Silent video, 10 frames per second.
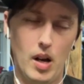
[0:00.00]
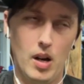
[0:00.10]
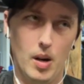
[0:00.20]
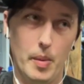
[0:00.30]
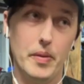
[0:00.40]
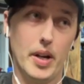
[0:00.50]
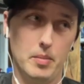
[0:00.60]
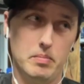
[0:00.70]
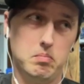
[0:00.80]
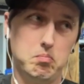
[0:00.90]
Um, and then
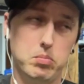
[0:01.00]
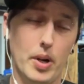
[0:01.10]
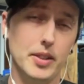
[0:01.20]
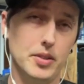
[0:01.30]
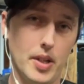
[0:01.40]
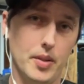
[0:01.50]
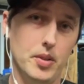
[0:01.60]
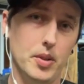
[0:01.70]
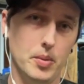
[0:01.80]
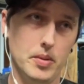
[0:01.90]
I branched out
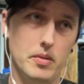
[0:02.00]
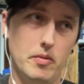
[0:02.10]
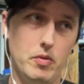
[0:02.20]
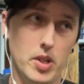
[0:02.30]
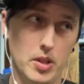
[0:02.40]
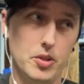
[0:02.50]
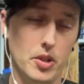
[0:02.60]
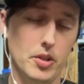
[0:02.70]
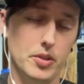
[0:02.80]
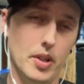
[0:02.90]
to doing
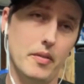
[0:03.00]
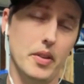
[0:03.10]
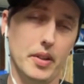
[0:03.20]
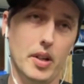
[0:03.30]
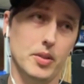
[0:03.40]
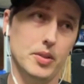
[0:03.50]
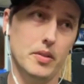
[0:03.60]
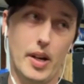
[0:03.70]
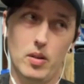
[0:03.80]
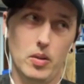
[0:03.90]
T-shirts and everything else, and
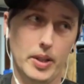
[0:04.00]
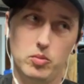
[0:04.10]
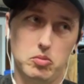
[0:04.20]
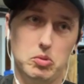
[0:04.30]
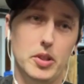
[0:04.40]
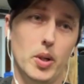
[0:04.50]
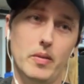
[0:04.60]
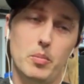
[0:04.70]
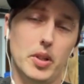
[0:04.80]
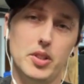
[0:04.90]
now like we don't
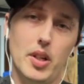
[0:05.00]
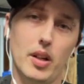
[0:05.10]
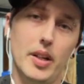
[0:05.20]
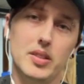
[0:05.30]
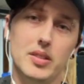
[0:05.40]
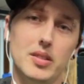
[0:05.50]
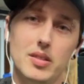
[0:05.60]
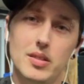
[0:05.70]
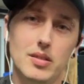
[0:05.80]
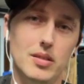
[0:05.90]
even print shot glasses.